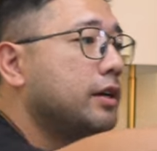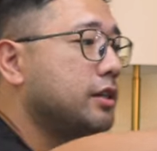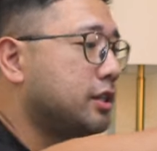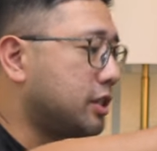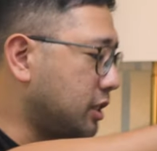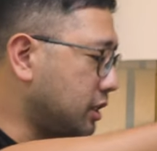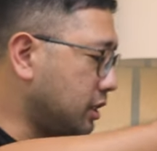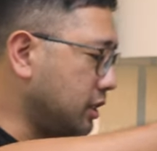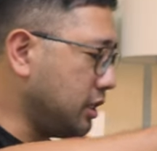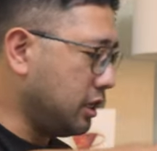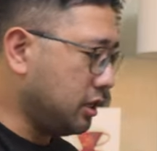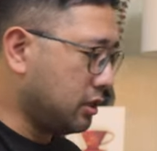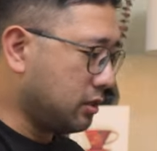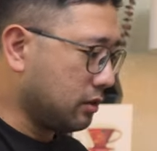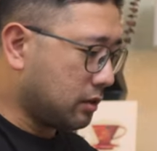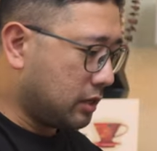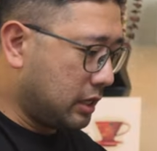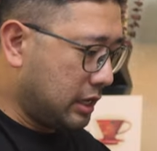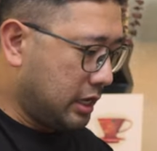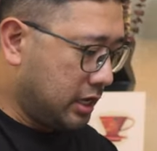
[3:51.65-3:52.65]
I just need to
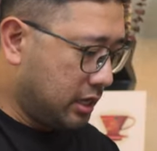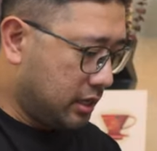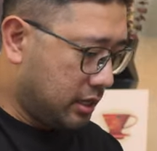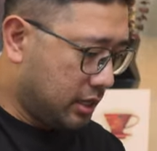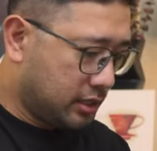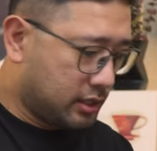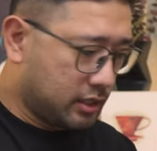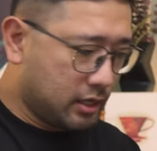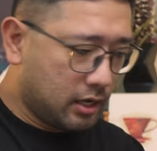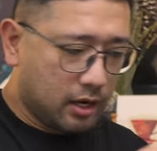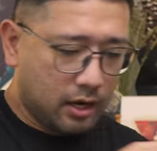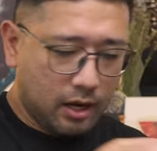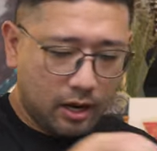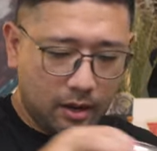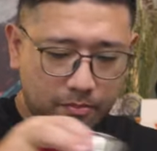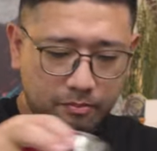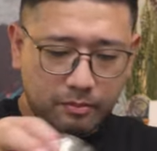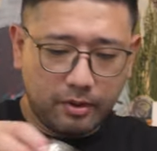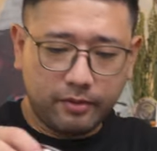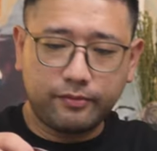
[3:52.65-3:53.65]
clean this
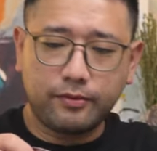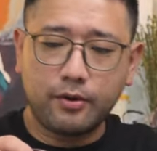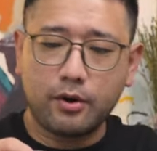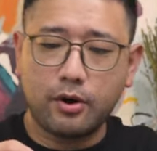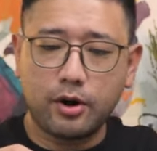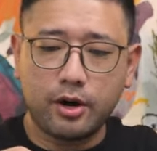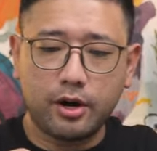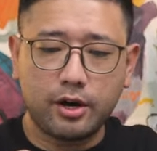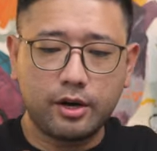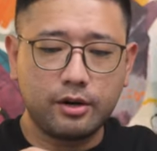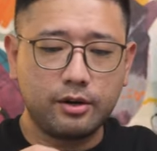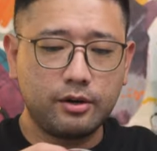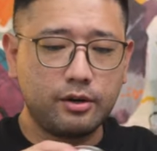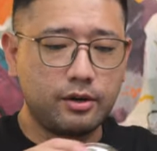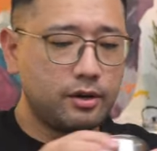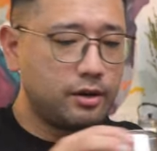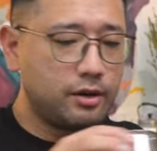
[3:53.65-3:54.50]
up before